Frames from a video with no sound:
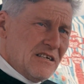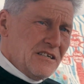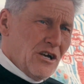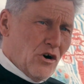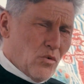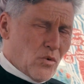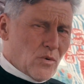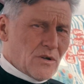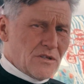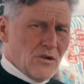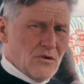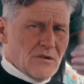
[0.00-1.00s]

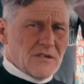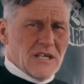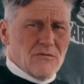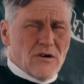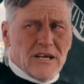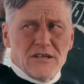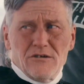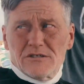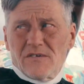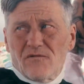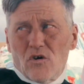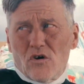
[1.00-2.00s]
getting ready to do
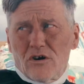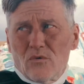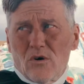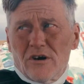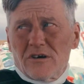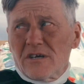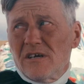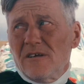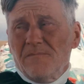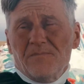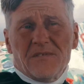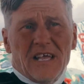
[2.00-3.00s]
some flooring work,
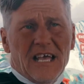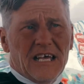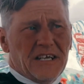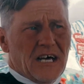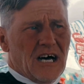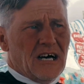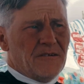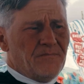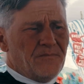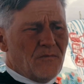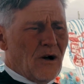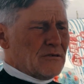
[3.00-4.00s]
and I
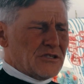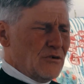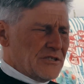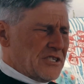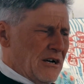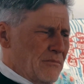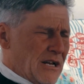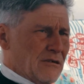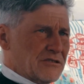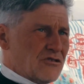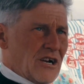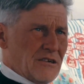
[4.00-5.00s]
was doing some, but I
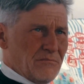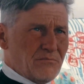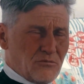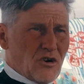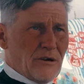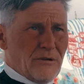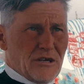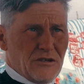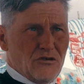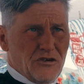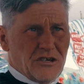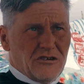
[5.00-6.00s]
was trying to be a
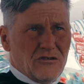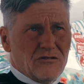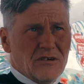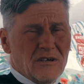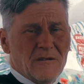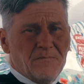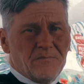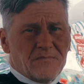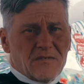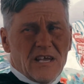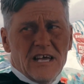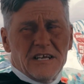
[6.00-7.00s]
union dude,
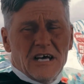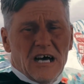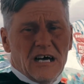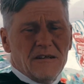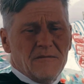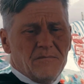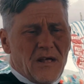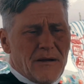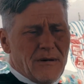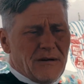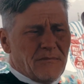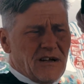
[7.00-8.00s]
and I
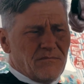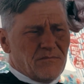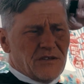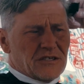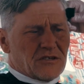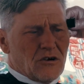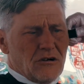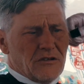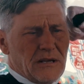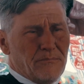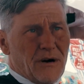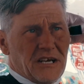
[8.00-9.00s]
met this girl
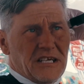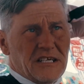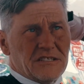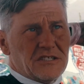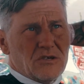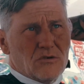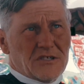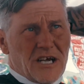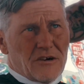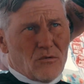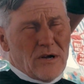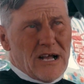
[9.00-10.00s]
named Bunny, and she was on
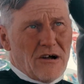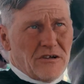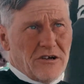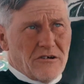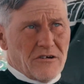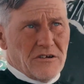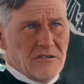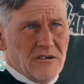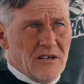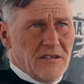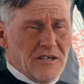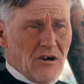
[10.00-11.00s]
her way out here, and
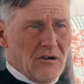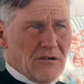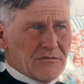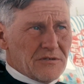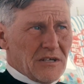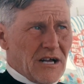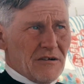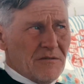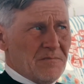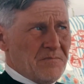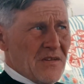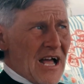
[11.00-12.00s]

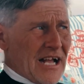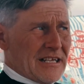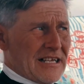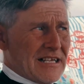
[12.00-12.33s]
I